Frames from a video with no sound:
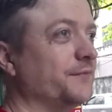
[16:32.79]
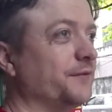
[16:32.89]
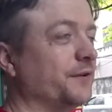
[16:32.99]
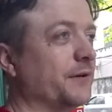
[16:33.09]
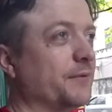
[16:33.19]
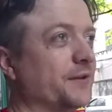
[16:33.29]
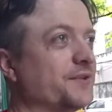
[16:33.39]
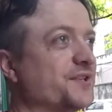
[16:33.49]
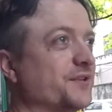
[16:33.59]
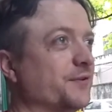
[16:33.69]
when I bought the
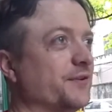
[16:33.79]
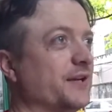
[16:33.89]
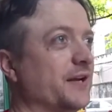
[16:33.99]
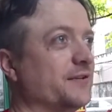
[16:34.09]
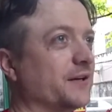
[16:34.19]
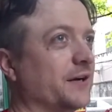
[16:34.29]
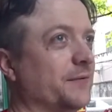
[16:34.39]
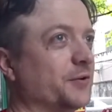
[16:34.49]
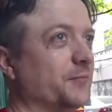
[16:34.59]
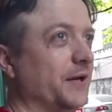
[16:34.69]
centerthenet.com
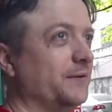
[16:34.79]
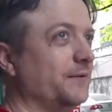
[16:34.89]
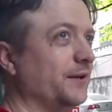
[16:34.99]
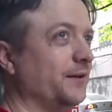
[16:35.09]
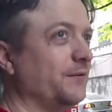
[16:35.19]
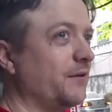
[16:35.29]
domain, and